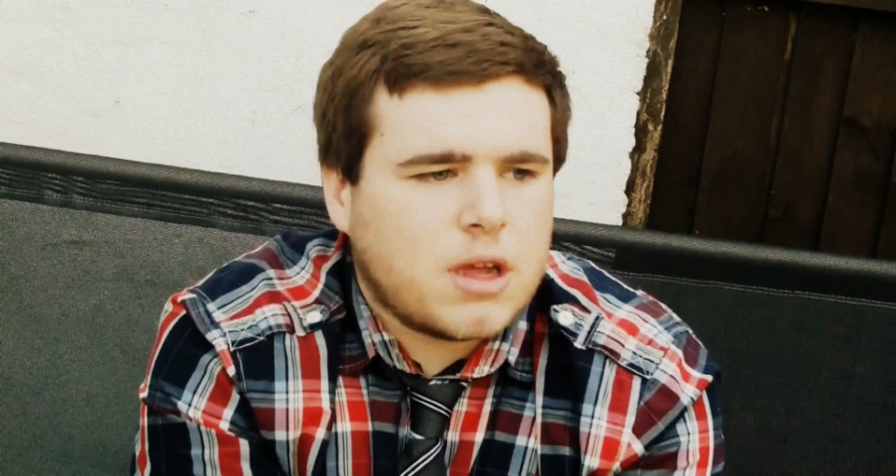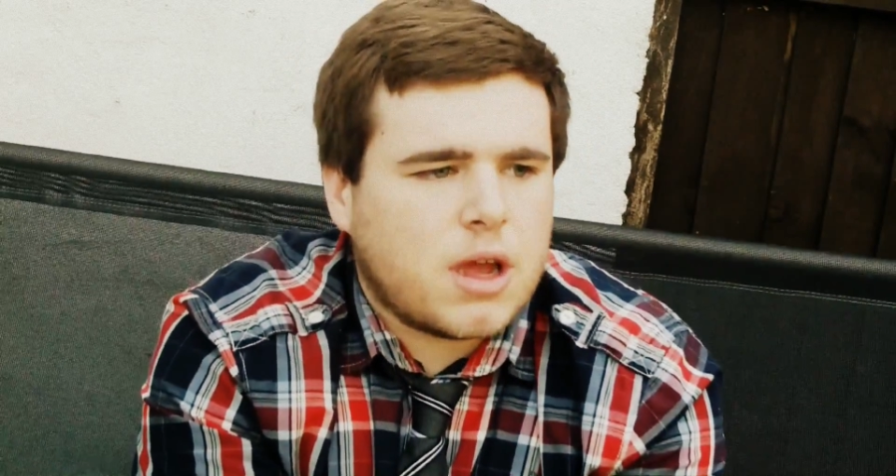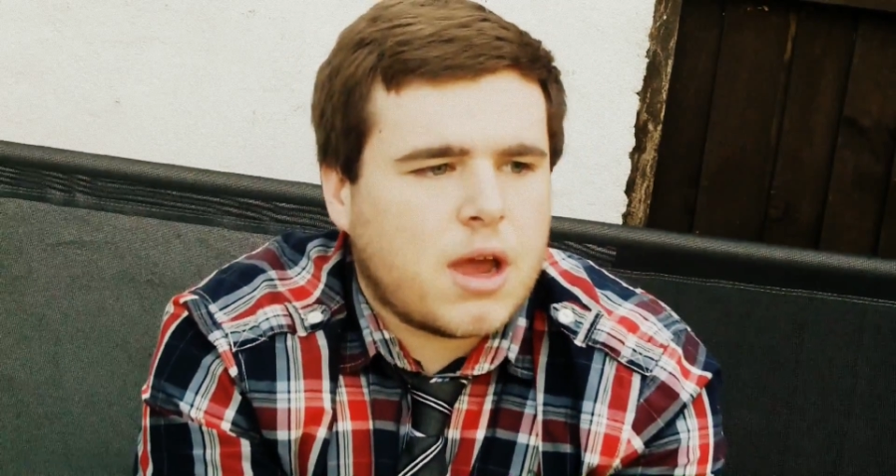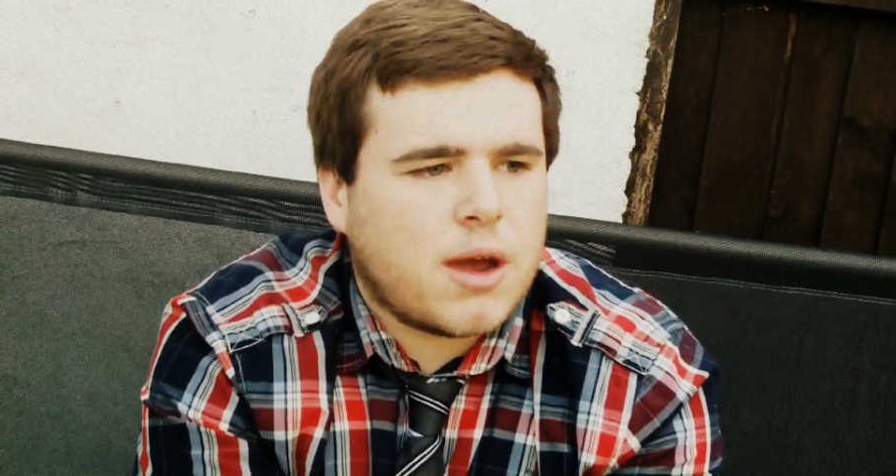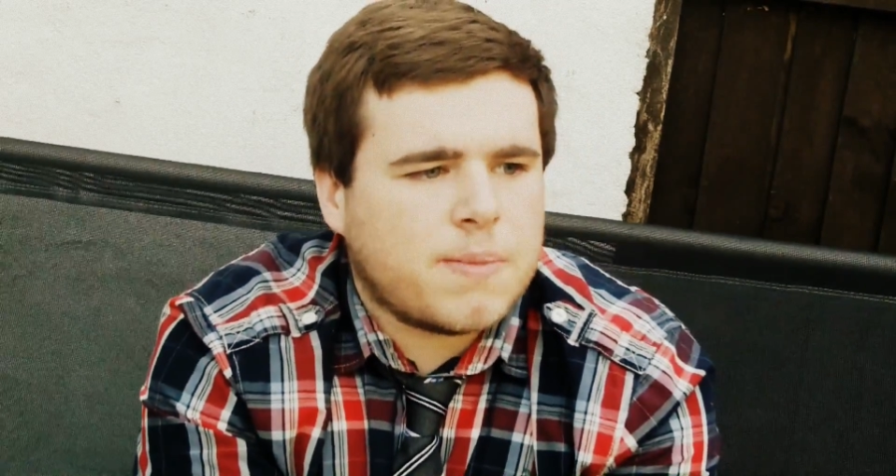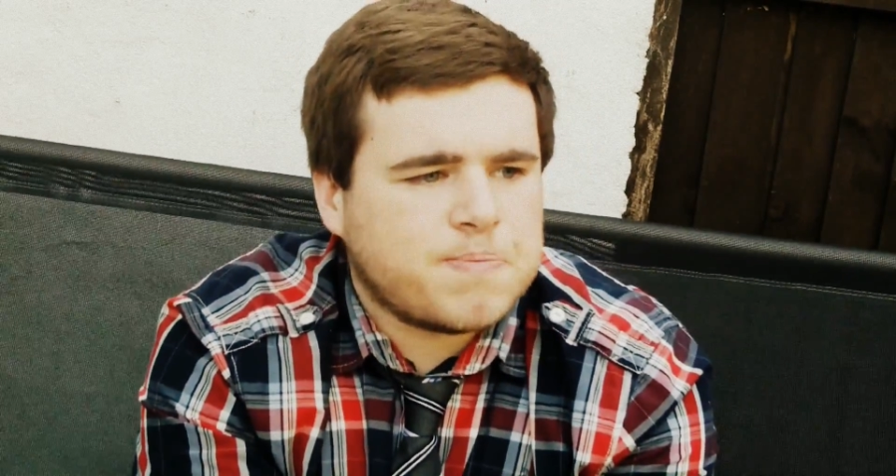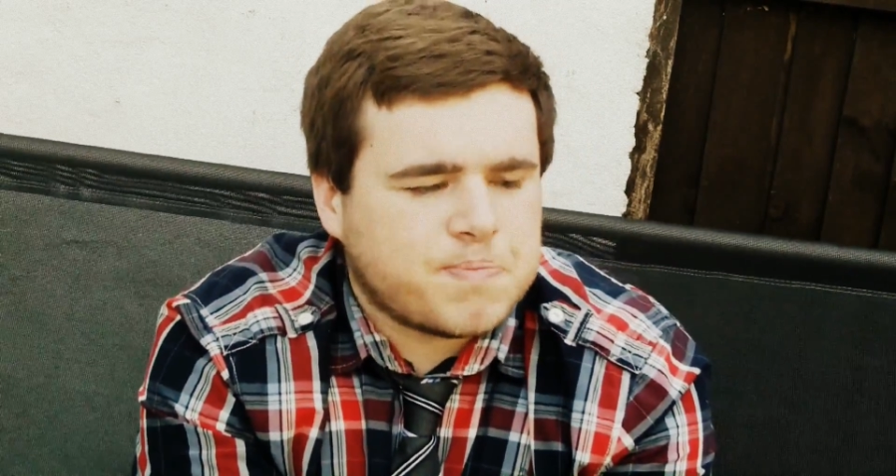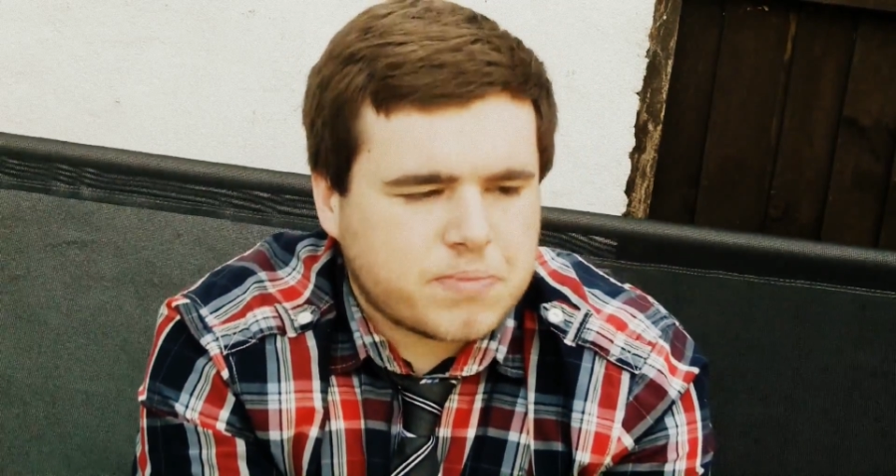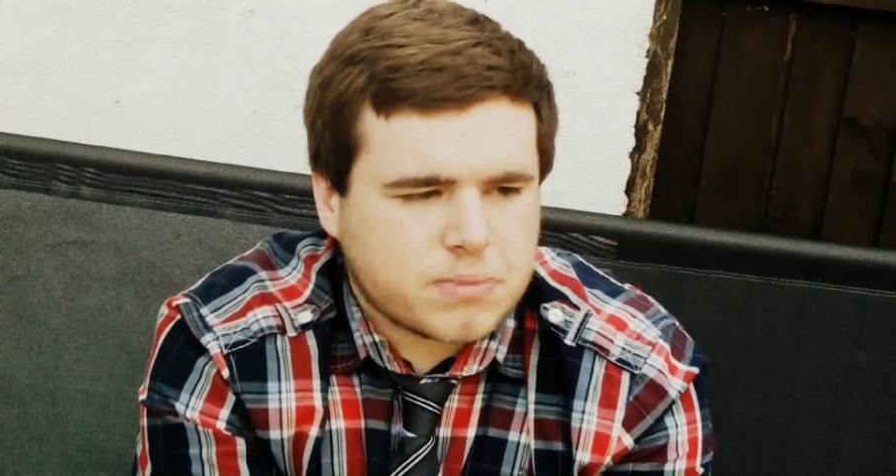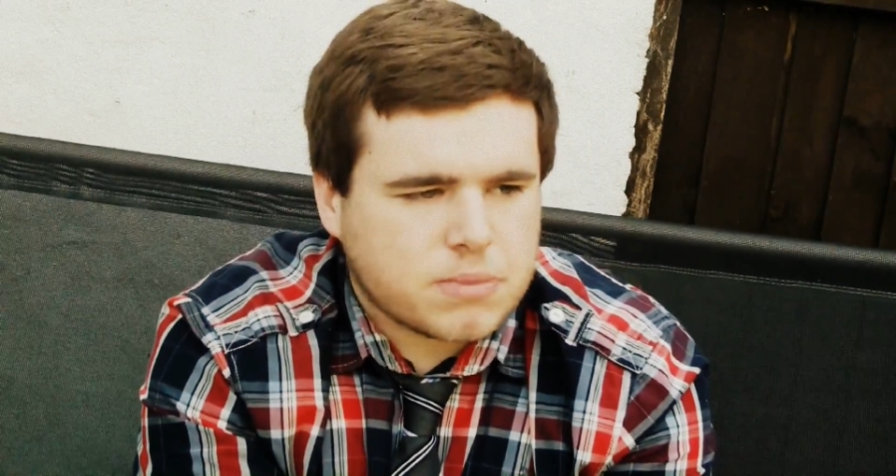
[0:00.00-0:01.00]

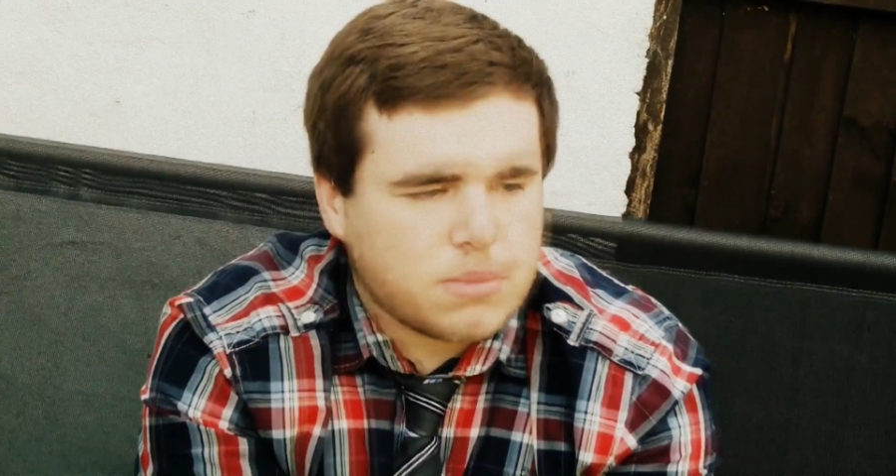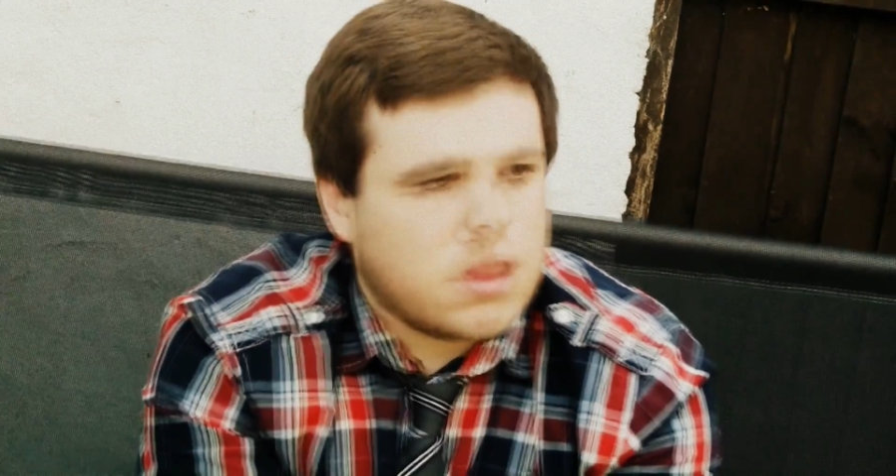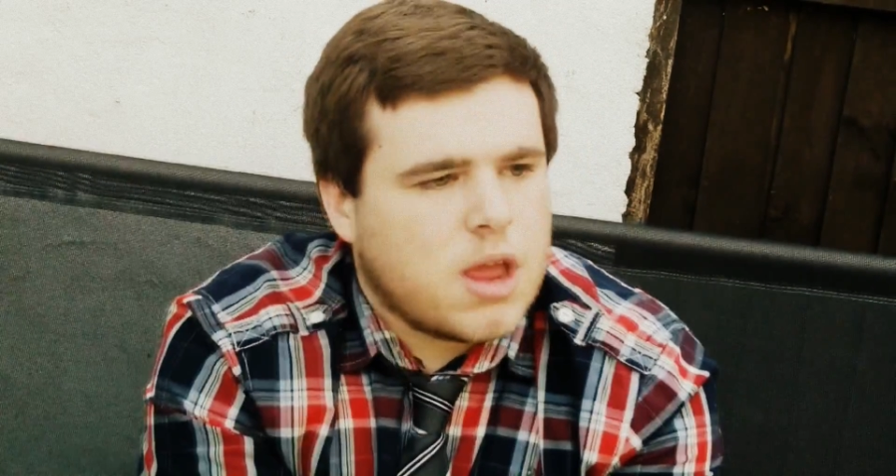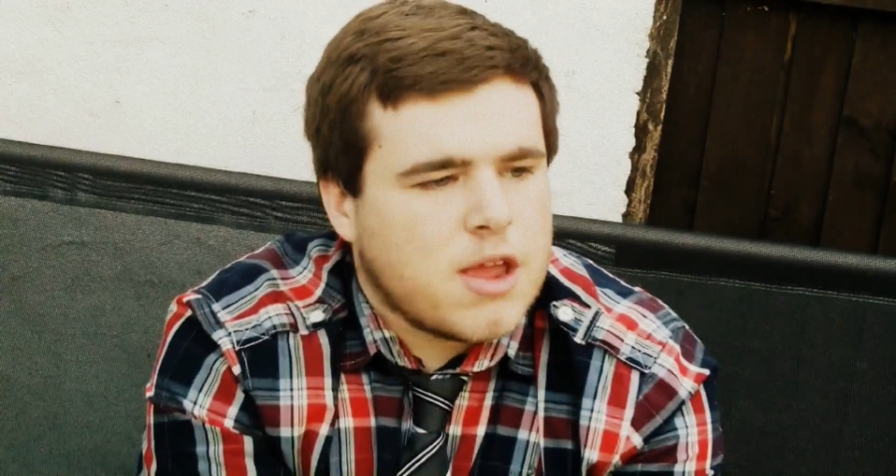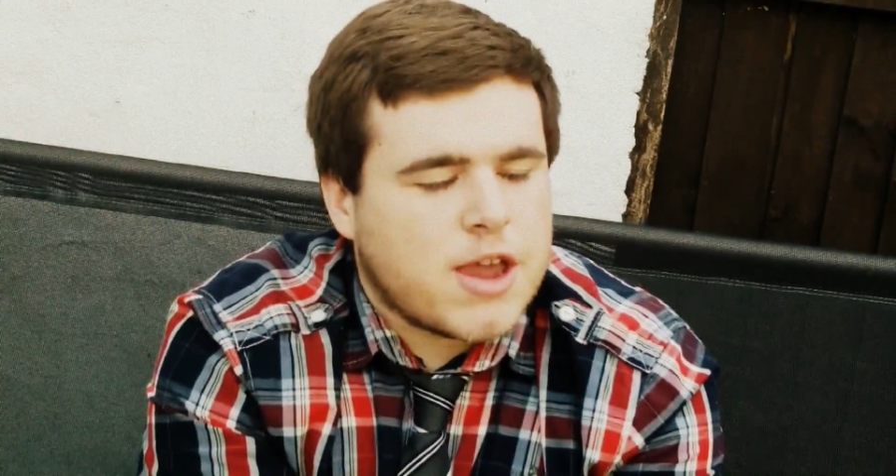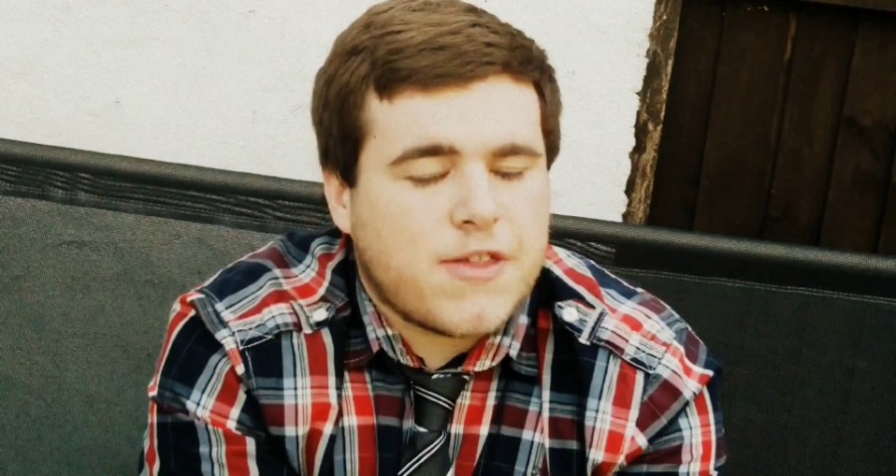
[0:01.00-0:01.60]
Yeah,